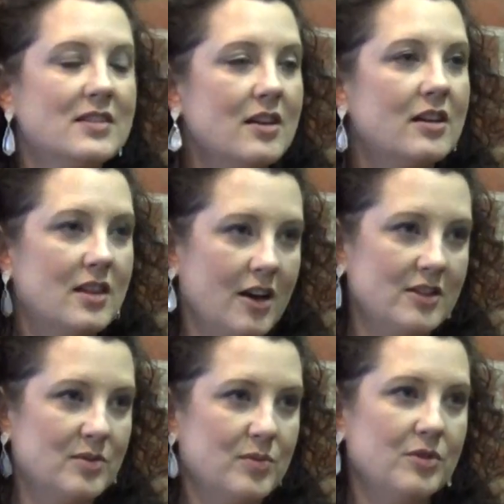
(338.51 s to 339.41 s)
There are
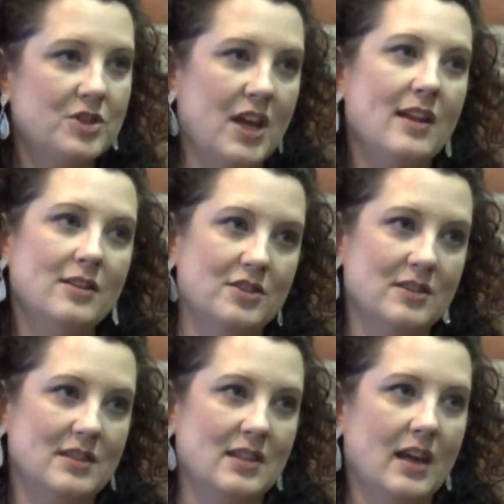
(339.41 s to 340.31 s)
some real
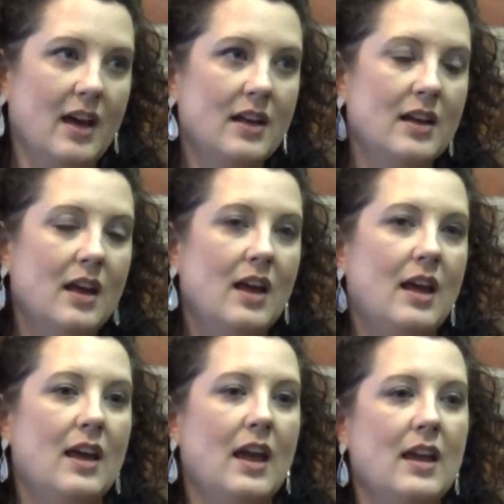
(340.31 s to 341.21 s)
challenges to that,
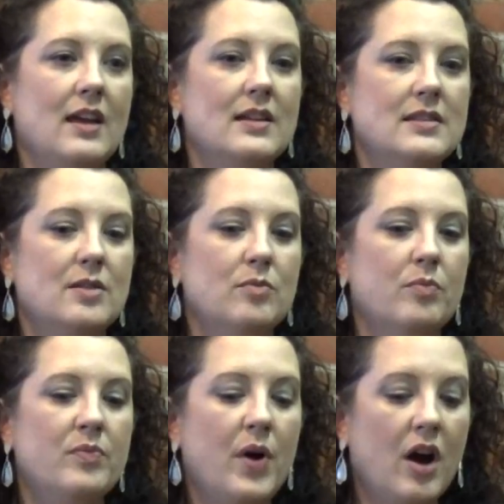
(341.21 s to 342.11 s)
and
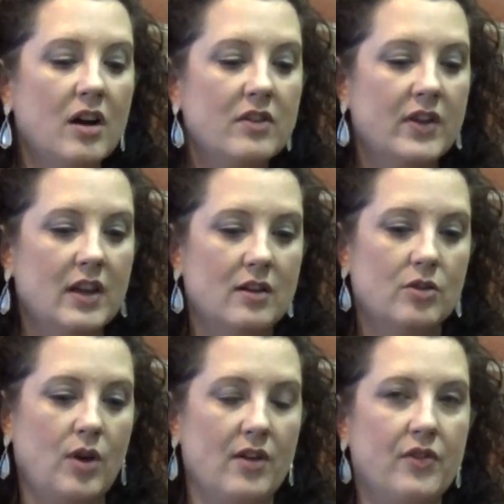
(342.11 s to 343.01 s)
part of it,
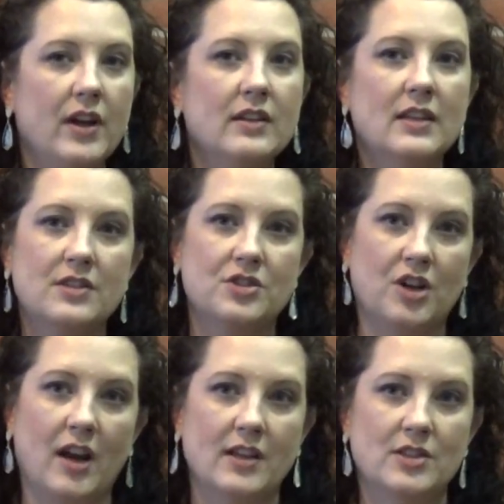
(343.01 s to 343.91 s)
quite frankly, is
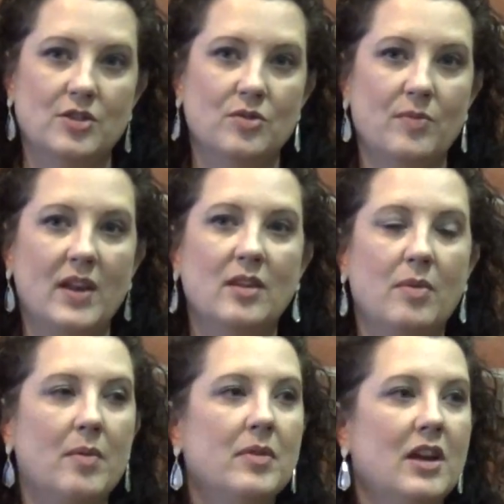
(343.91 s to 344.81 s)
trying to make the
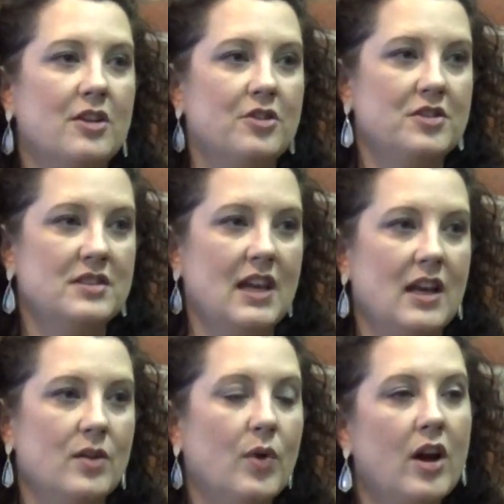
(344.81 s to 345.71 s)
public
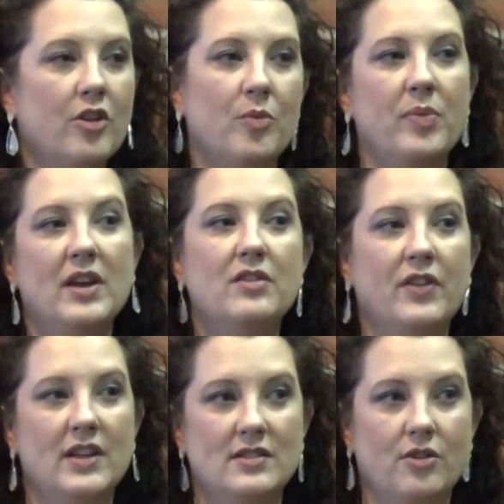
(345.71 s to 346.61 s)
understand what all the
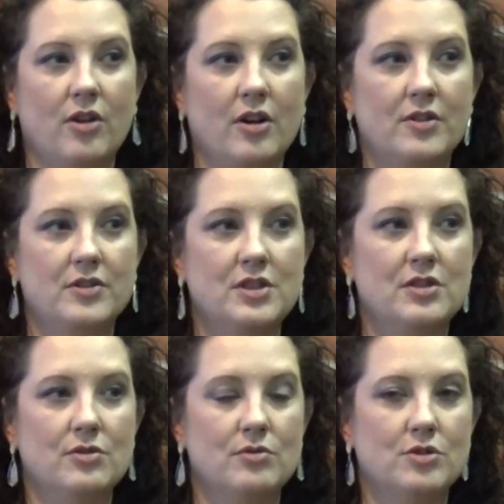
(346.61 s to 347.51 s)
benefits are
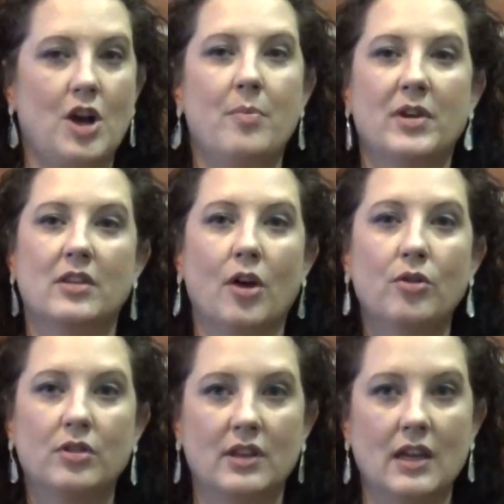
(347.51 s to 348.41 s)
to shopping
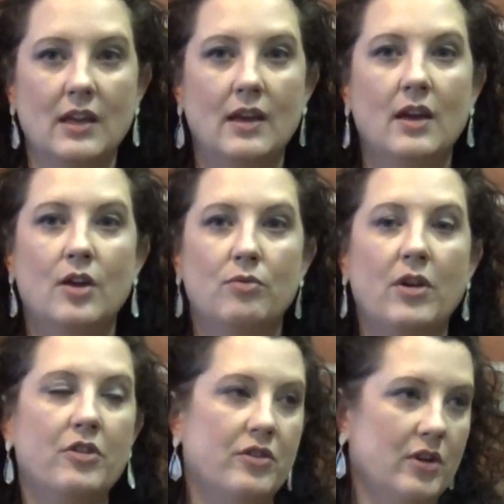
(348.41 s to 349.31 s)
locally
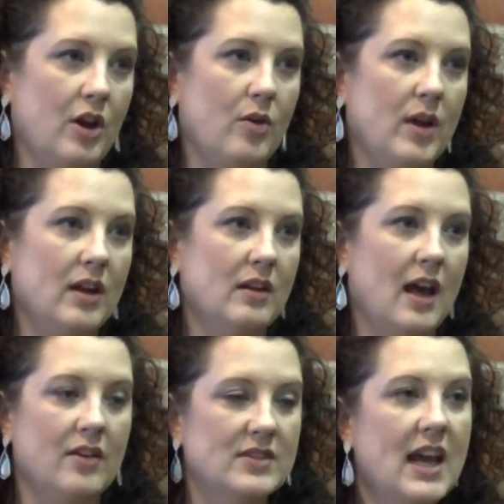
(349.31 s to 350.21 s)
rather than going
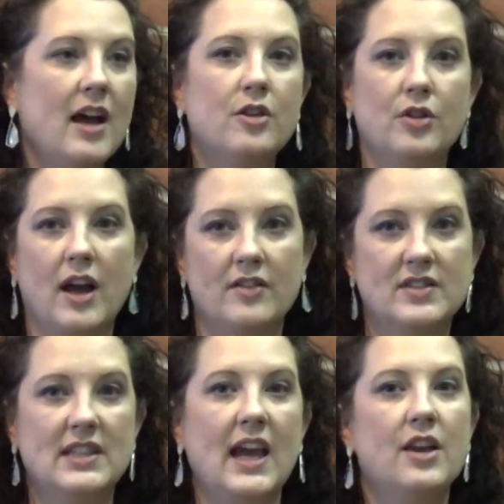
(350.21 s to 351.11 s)
out of town or out of
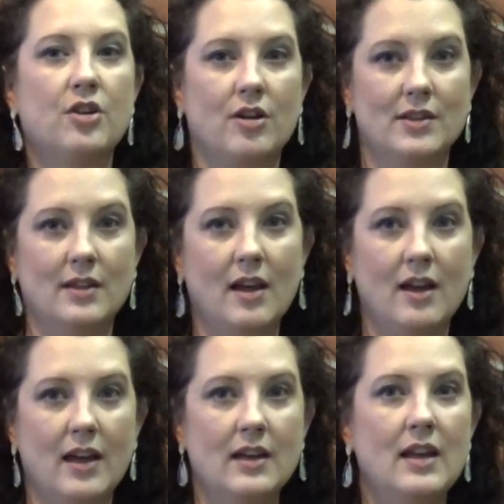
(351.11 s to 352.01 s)
state or
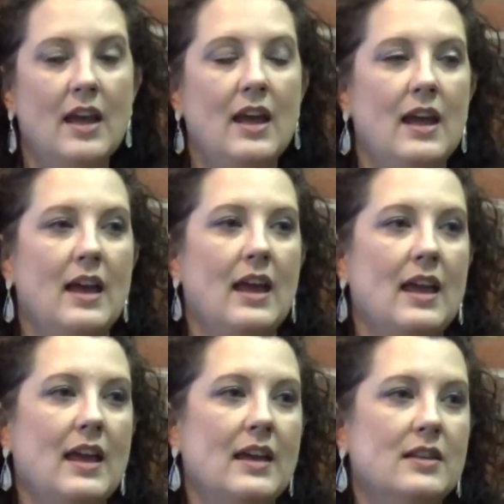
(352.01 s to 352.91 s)
online.
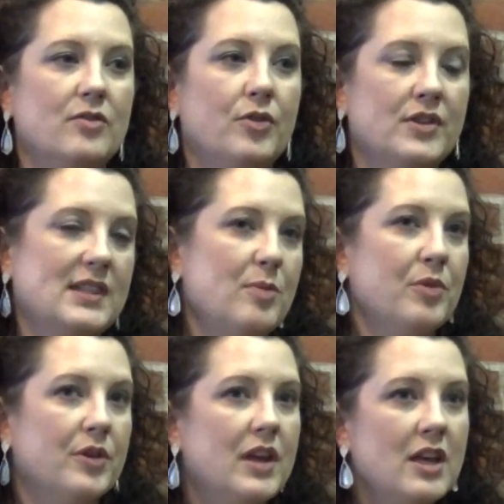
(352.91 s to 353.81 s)
And for
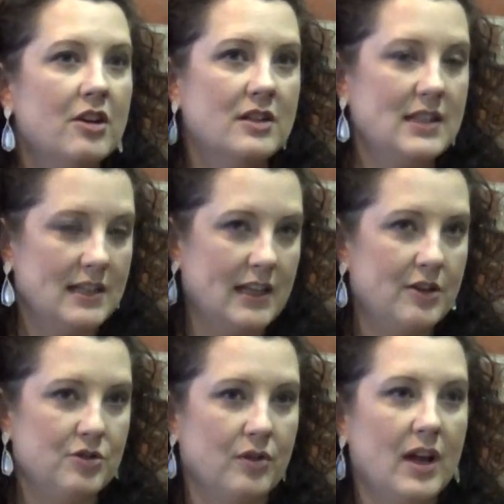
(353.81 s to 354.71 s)
example, here in
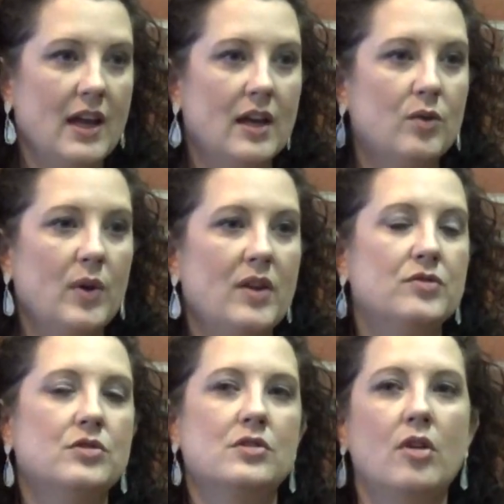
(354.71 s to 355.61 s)
downtown Durant, we have
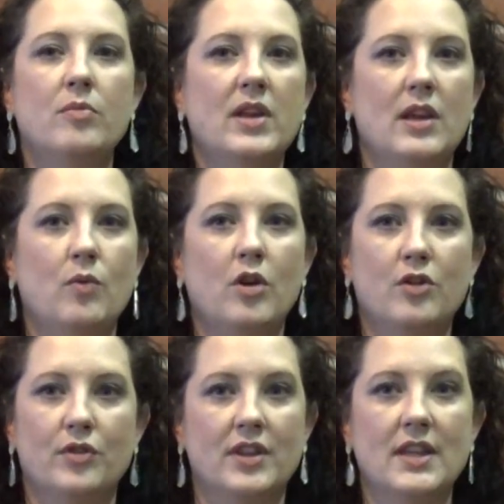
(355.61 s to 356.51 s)
so many
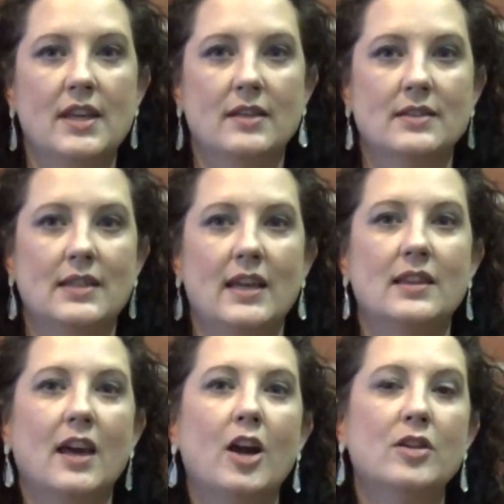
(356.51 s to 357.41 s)
wonderful things, and
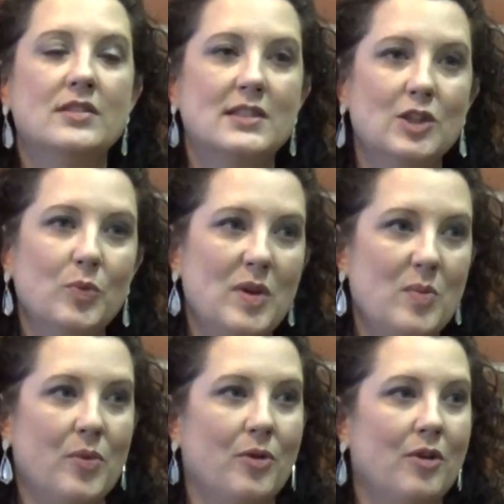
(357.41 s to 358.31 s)
there are still
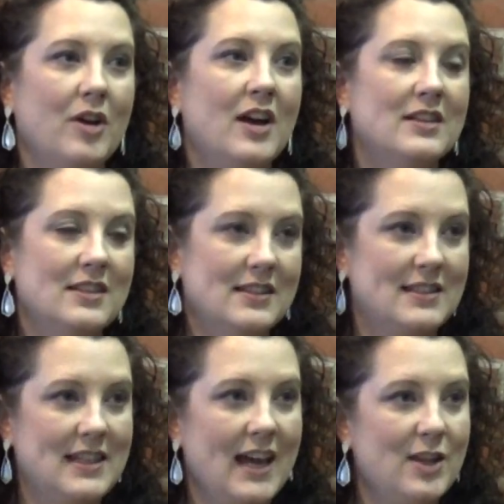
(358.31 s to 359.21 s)
people to this
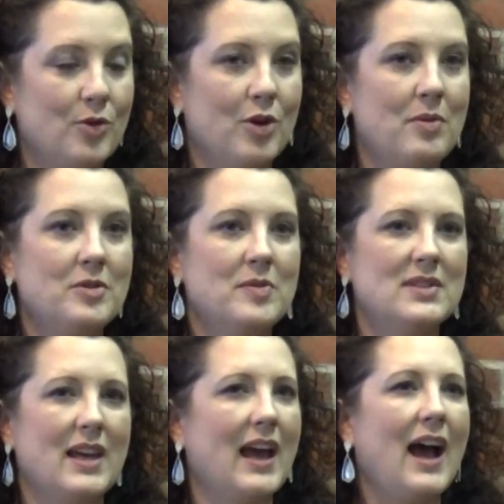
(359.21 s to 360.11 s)
day that will come up to me and
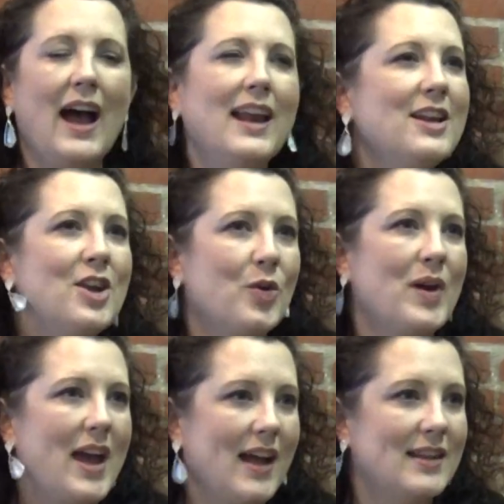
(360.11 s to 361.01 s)
say, I didn't know we
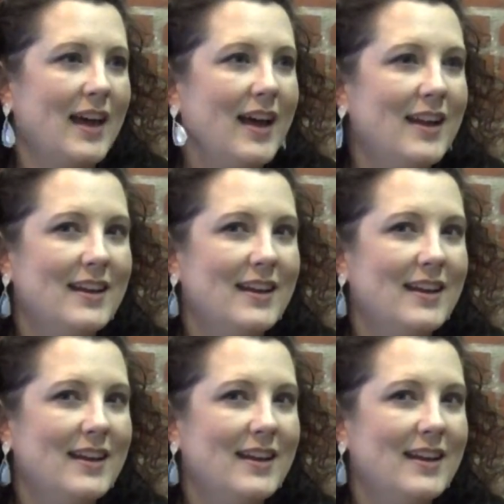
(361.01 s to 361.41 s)
had that.